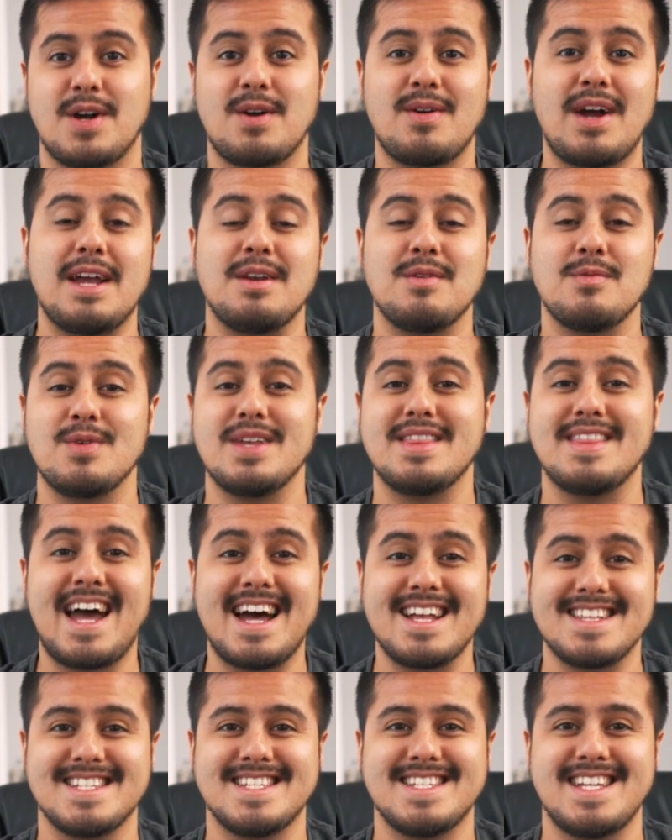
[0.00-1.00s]
All right, with
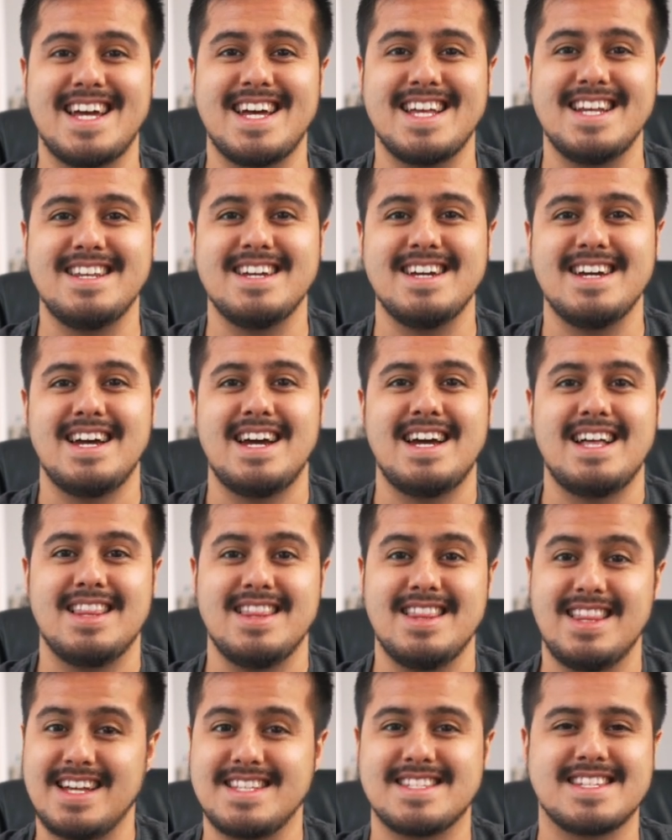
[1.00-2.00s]
that said,
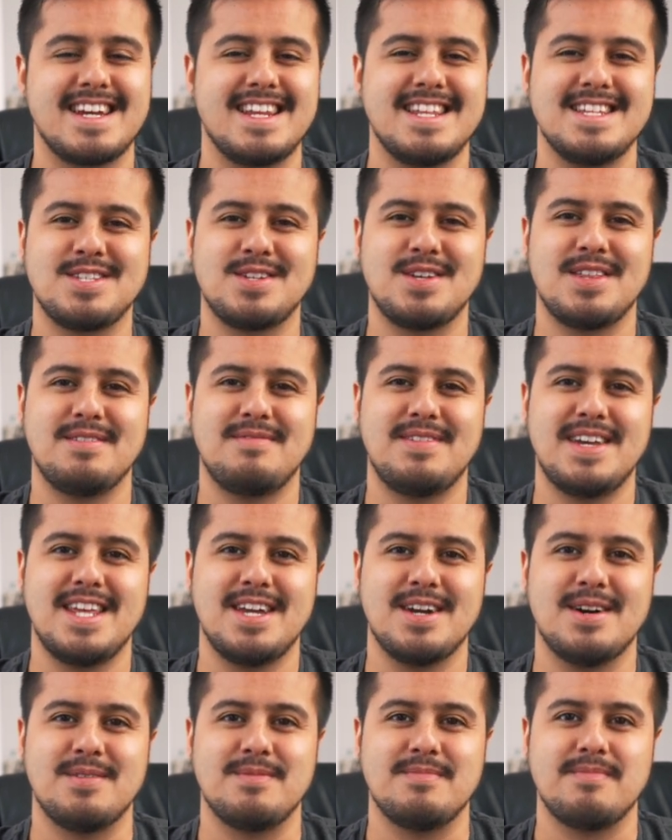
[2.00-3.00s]
let's get into the
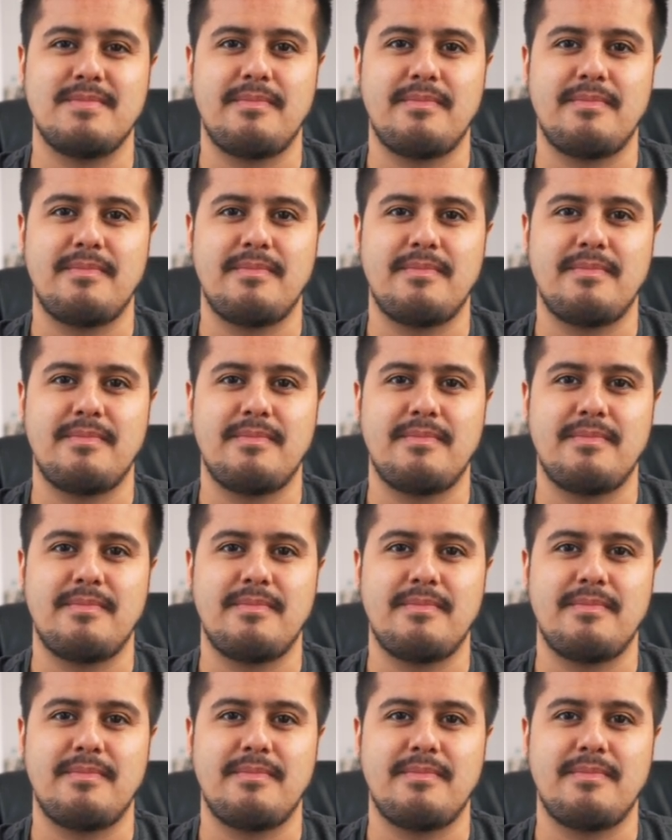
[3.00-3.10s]
video.